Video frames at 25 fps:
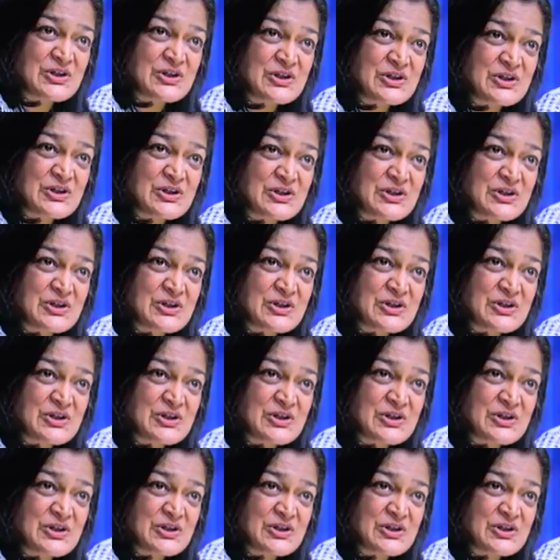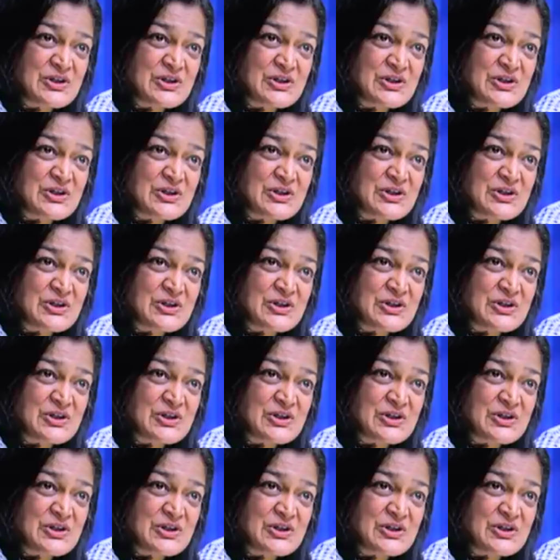
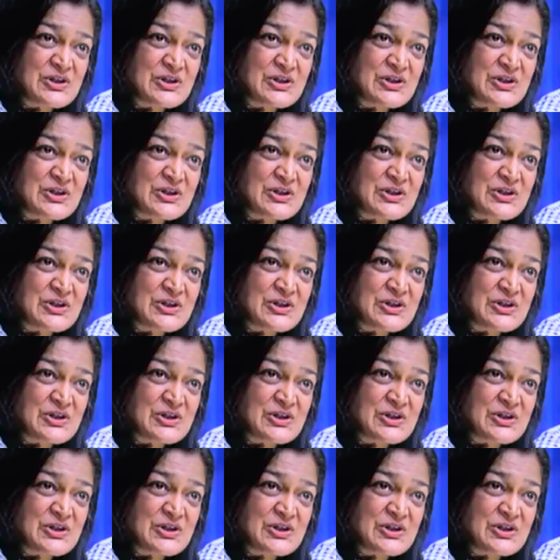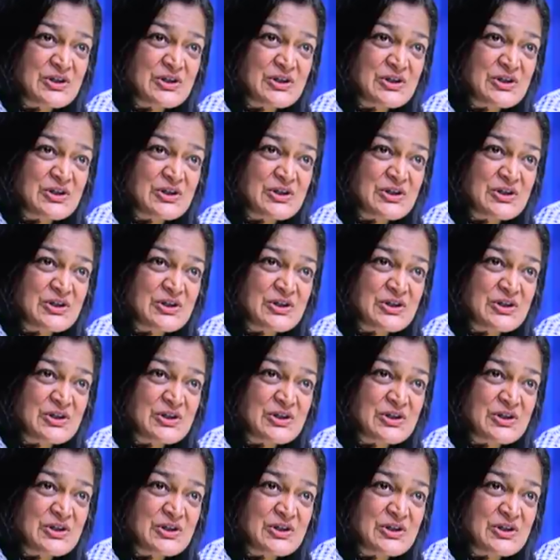
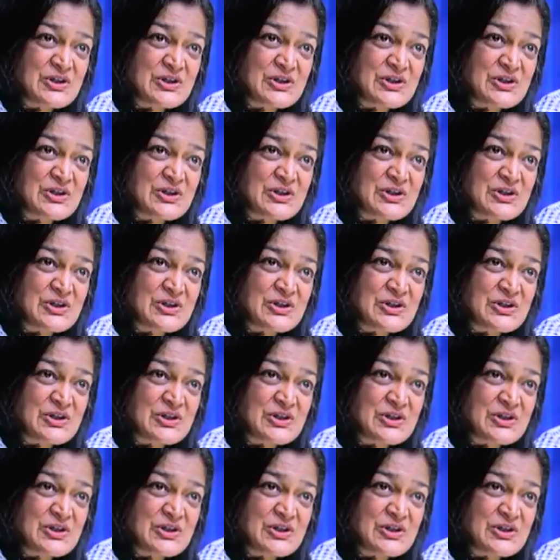This person isn't speaking.